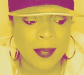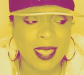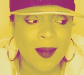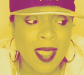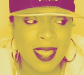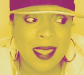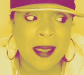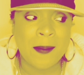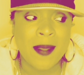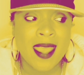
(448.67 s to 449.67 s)
here I
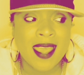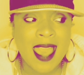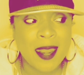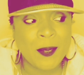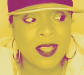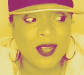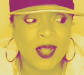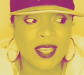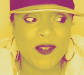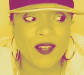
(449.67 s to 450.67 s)
am, kind of putting
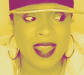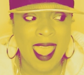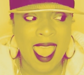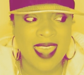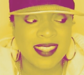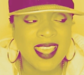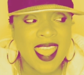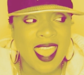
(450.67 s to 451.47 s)
on different hats,